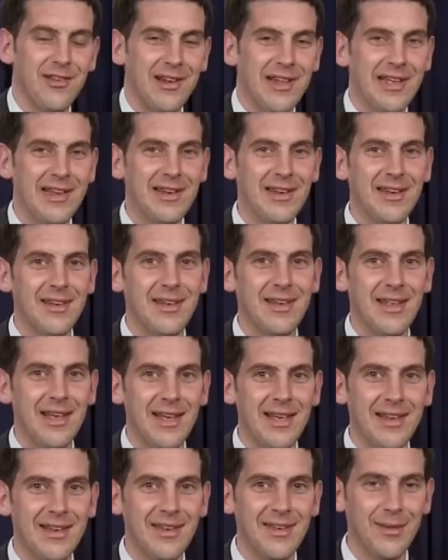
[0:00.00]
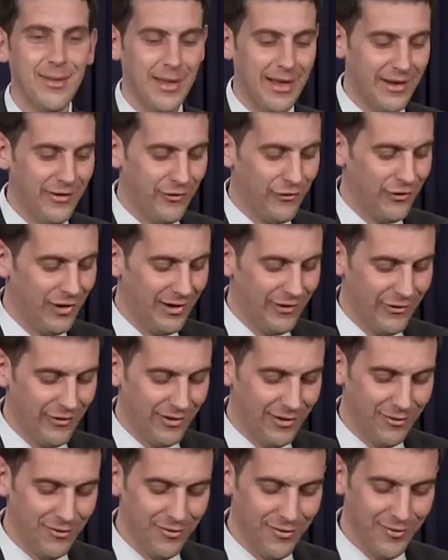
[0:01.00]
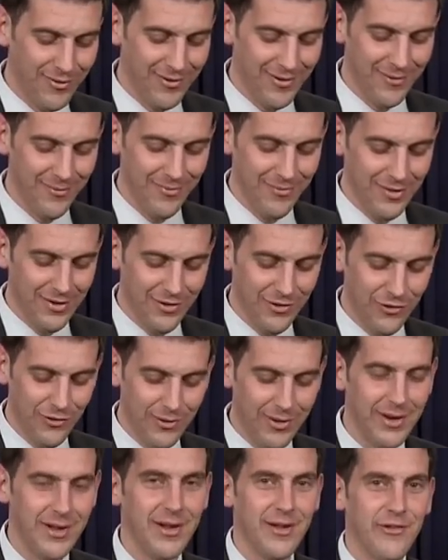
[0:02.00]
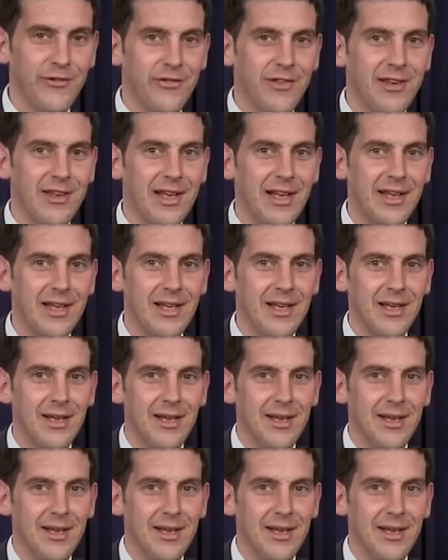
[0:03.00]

Lynn, and thanks, Jason, for joining us today.